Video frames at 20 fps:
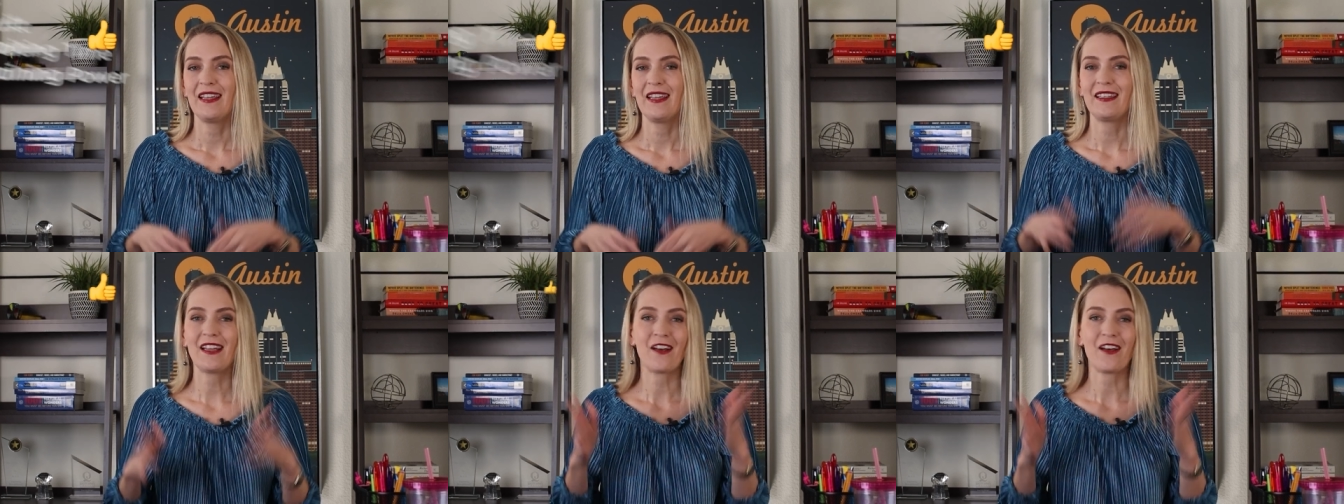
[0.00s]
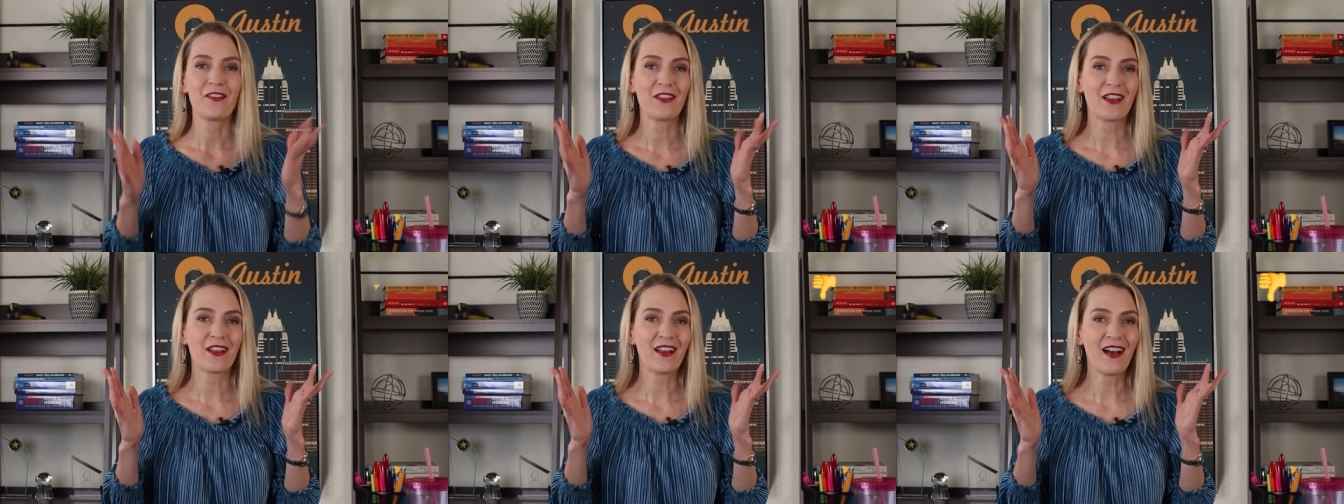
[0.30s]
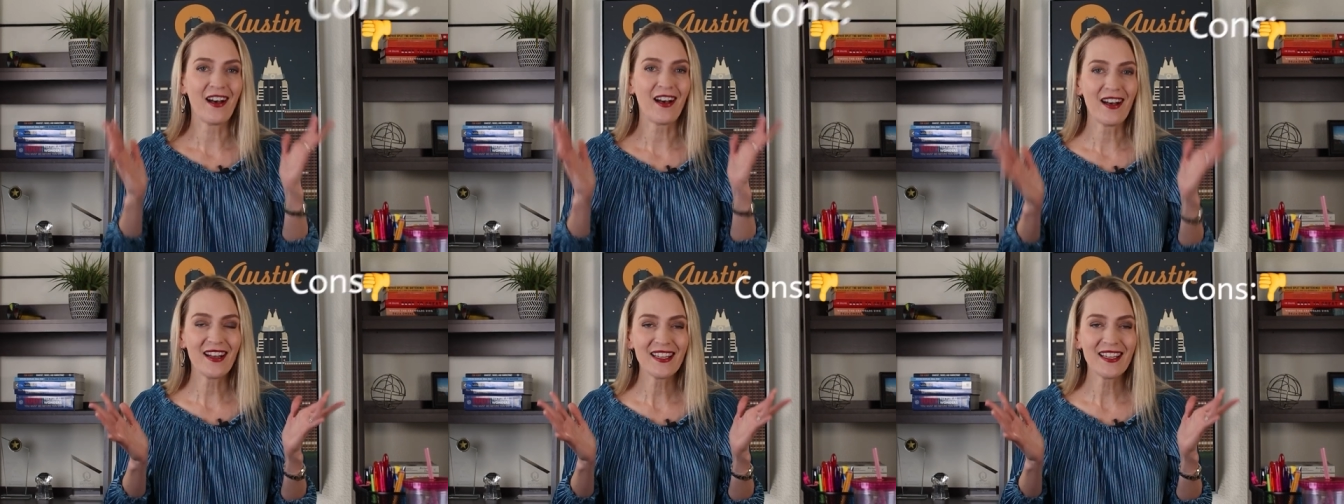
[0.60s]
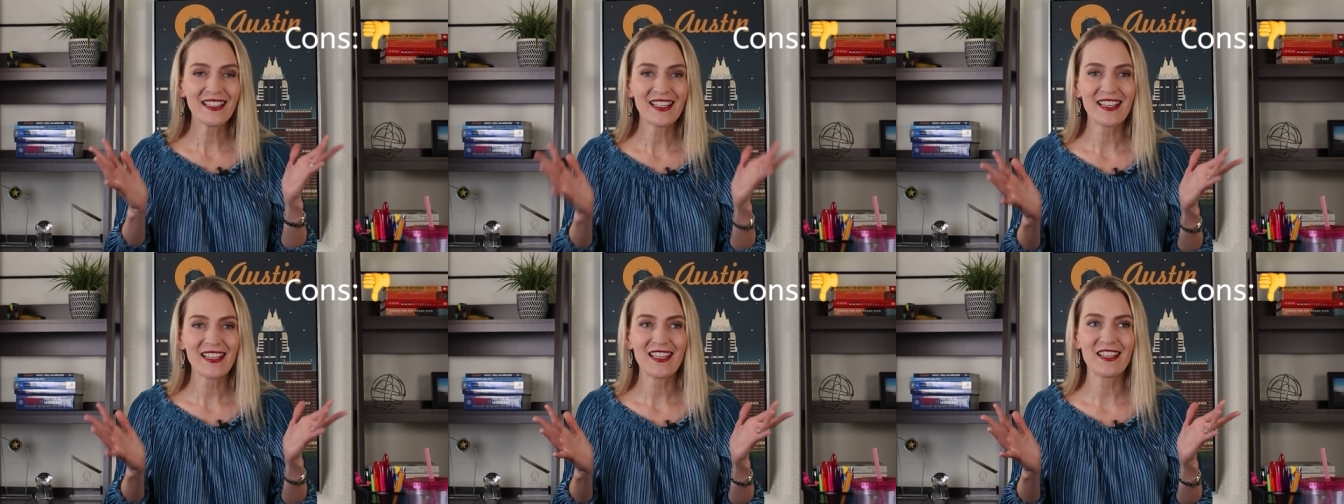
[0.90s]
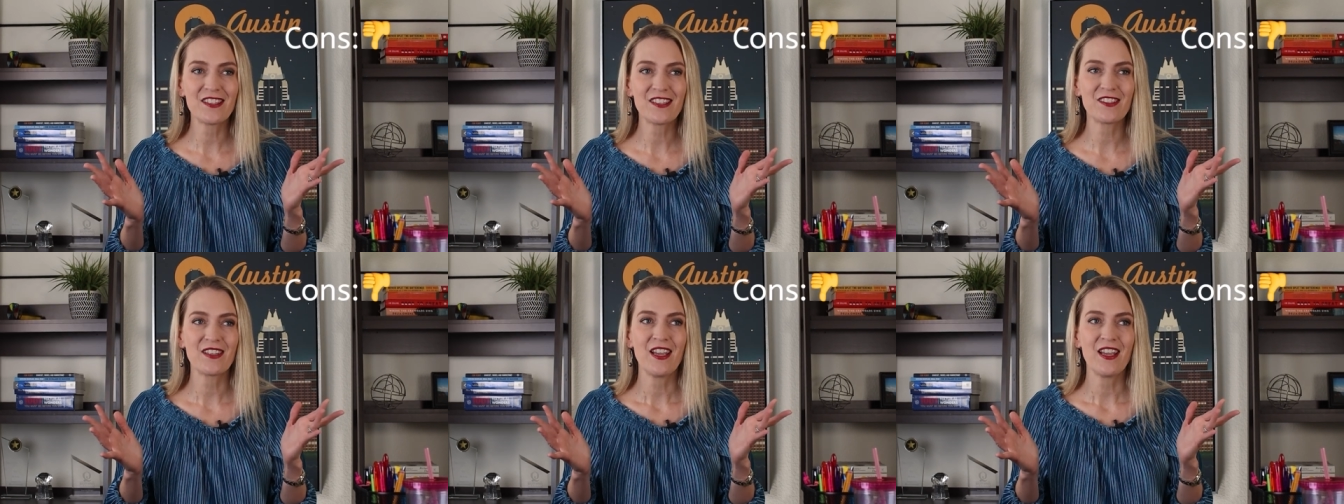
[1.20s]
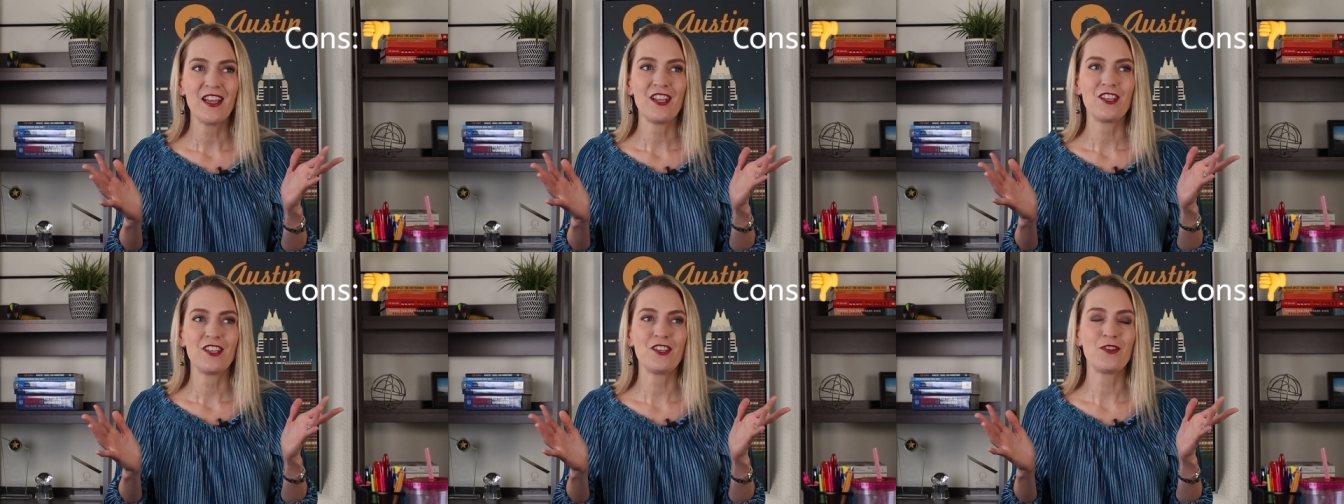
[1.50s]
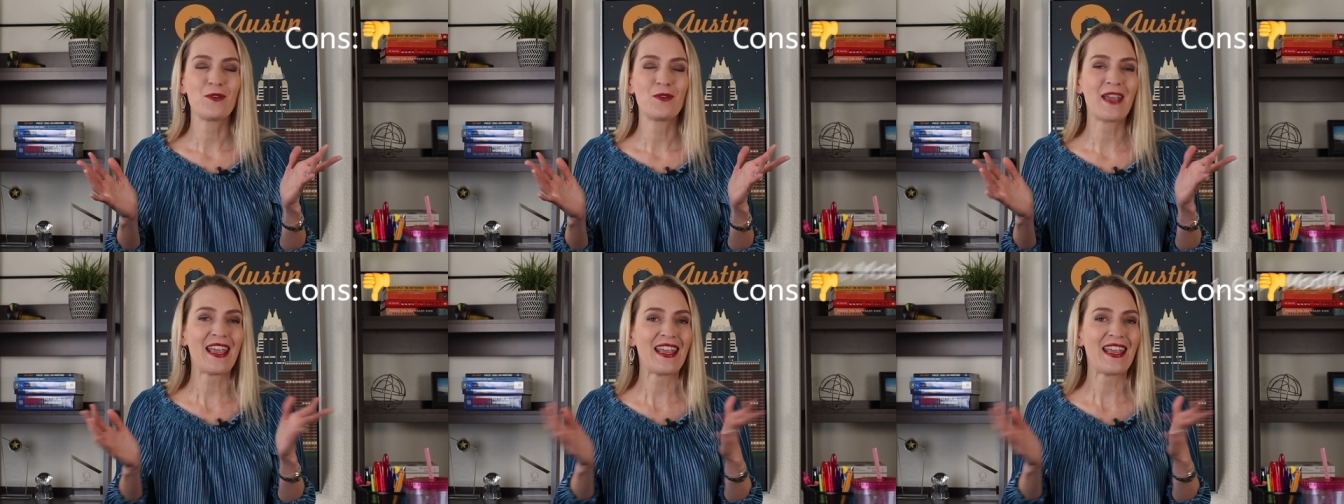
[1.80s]
Now, the con is
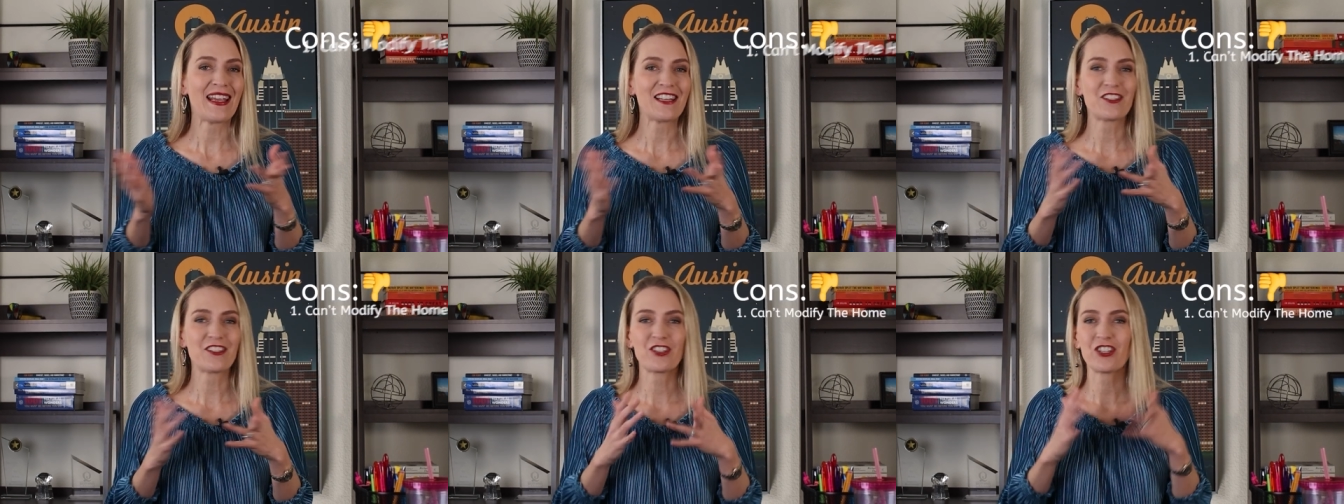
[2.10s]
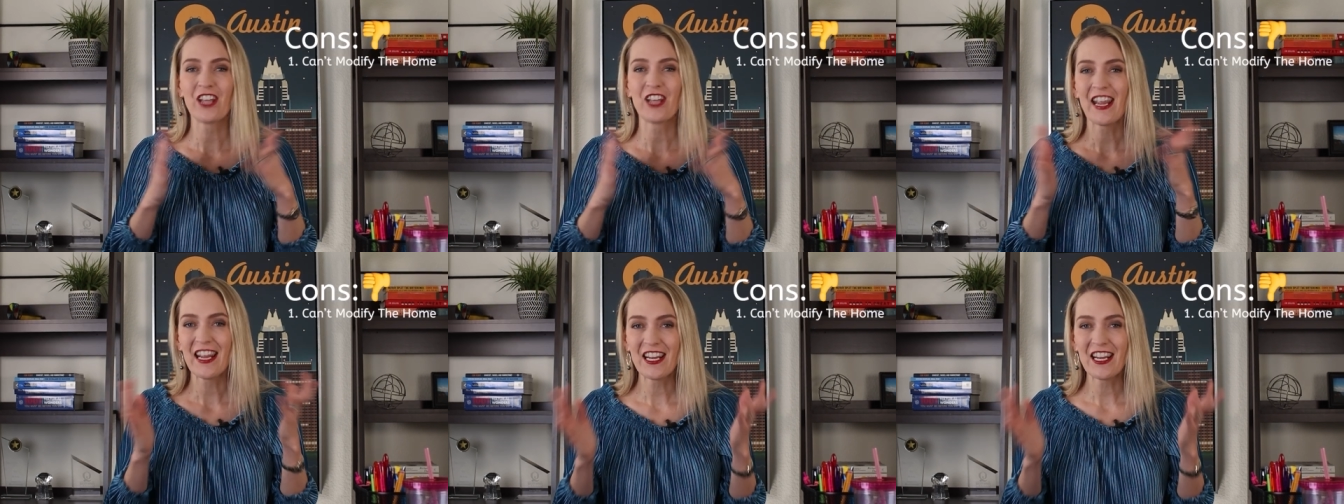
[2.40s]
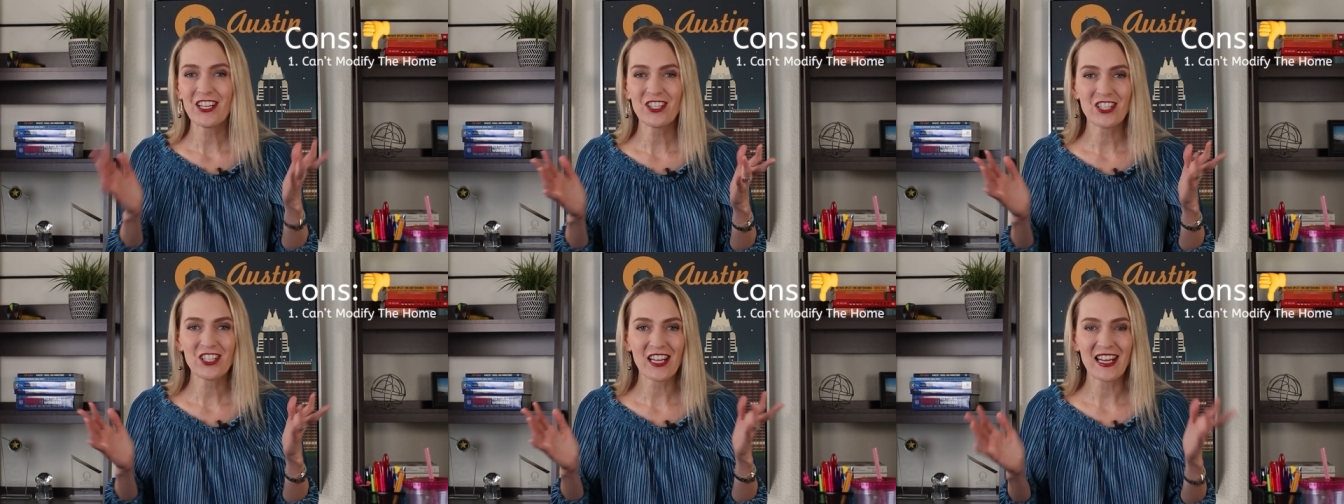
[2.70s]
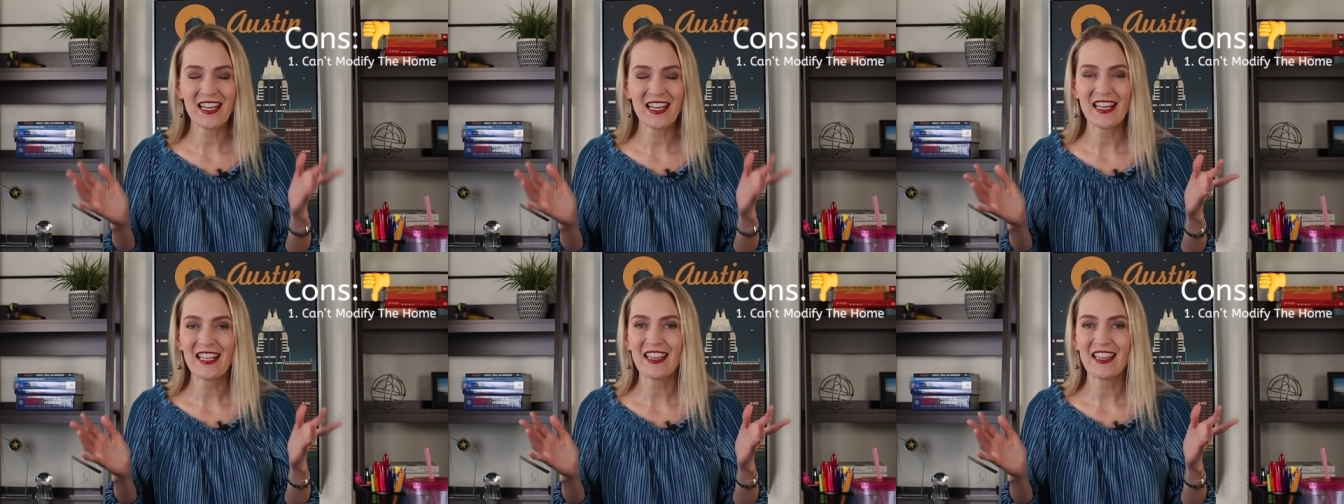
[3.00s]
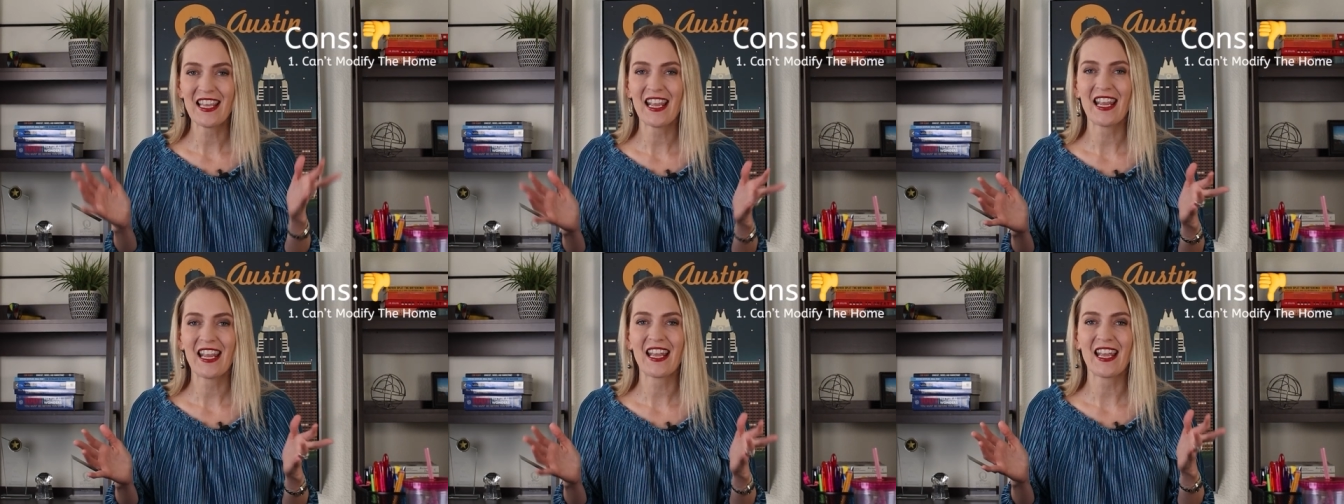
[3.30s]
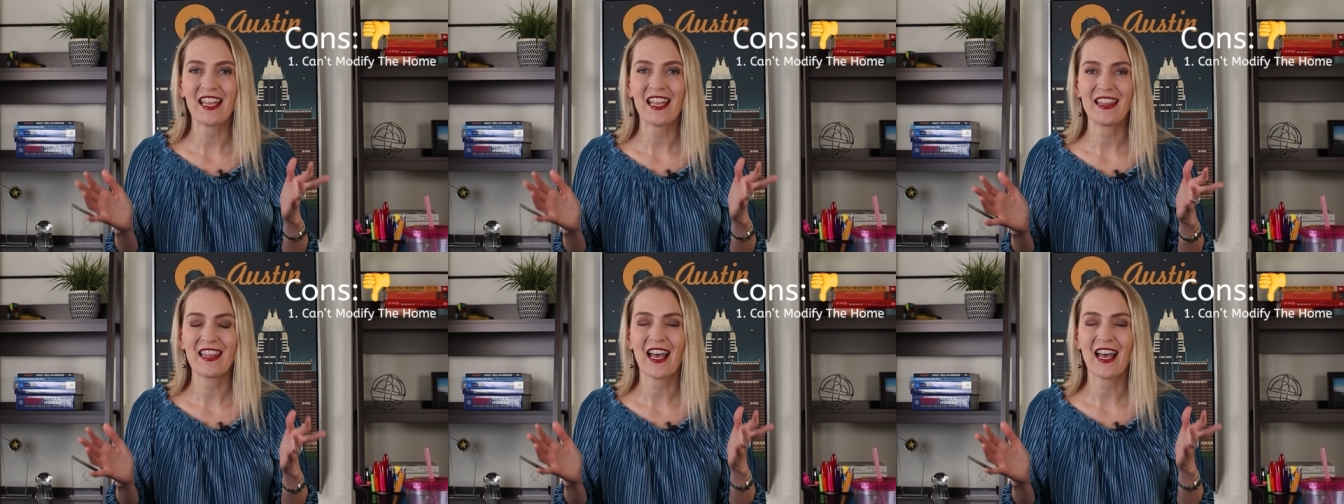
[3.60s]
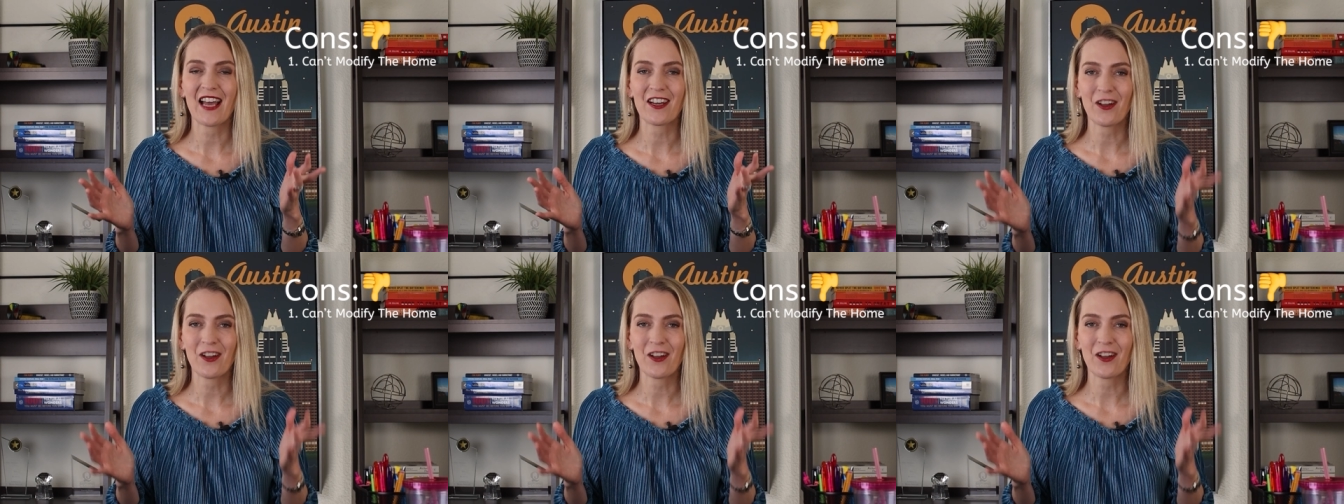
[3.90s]
you can't change anything in that